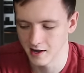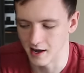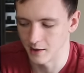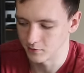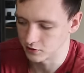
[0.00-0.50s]

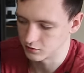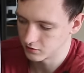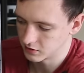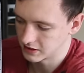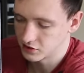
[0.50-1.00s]
Um, you
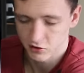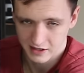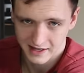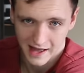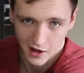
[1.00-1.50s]

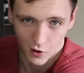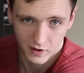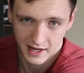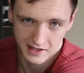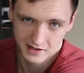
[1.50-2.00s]
literally
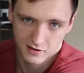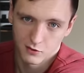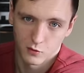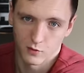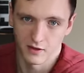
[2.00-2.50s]
cannot get it
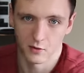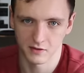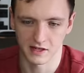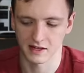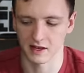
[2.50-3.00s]
through
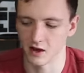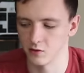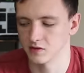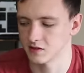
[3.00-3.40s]
without taking it out,